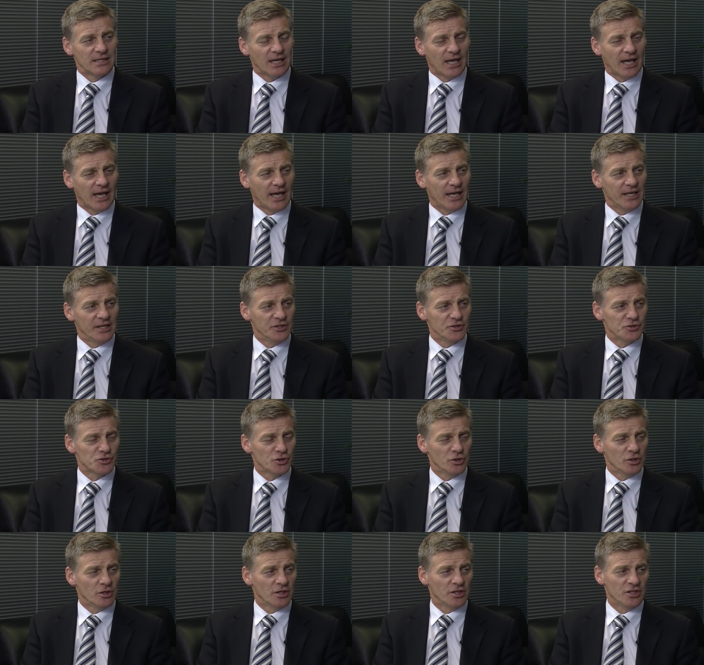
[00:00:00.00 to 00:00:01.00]
It
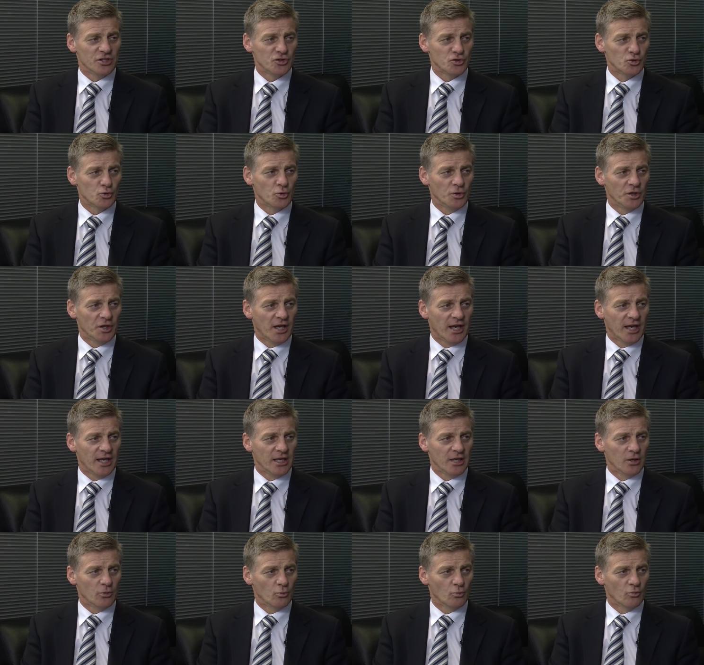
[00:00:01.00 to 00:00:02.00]
certainly enjoyed
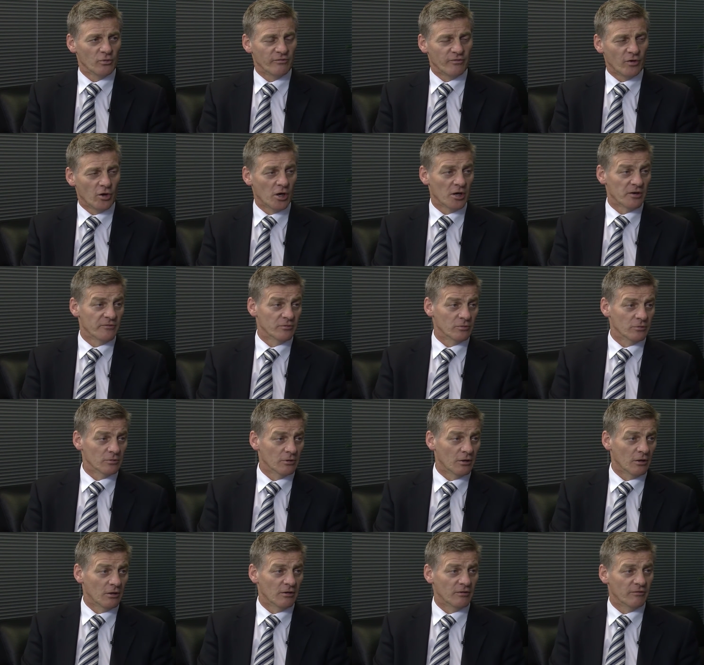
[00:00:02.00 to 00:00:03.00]
a revival
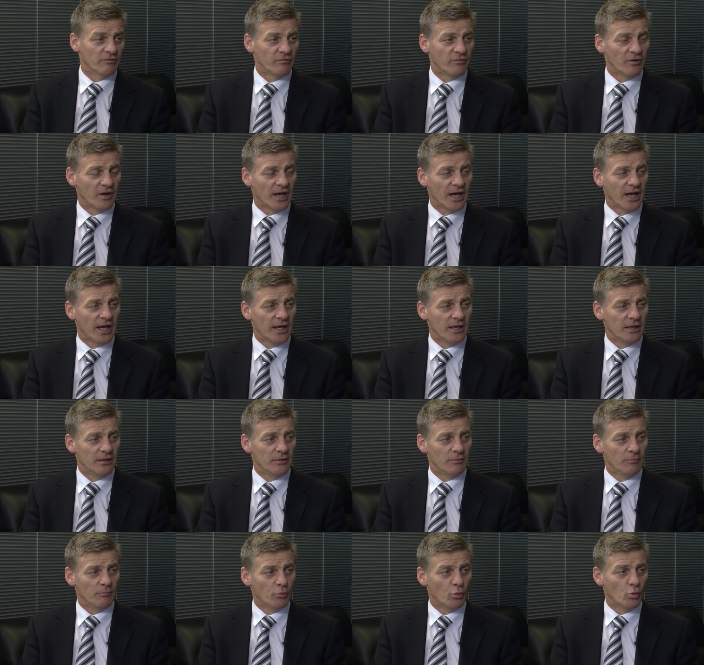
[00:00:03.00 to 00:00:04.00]
of
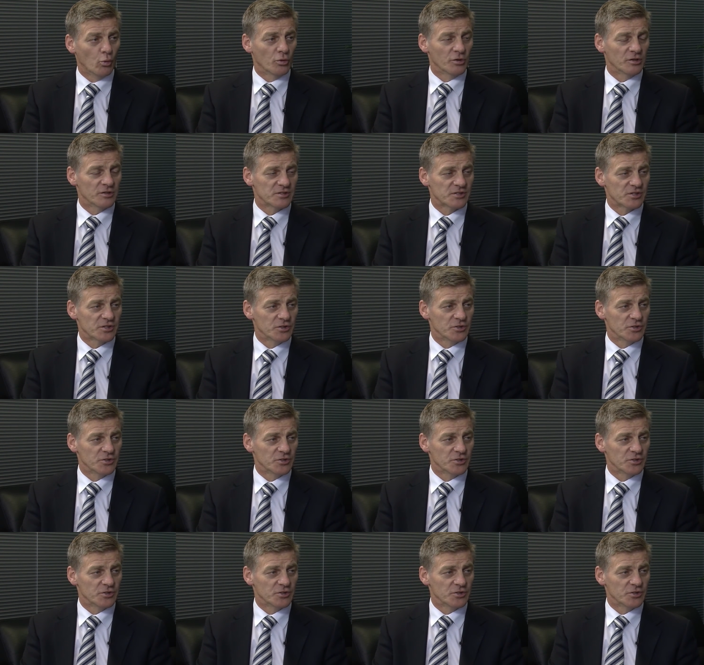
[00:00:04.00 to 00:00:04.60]
importance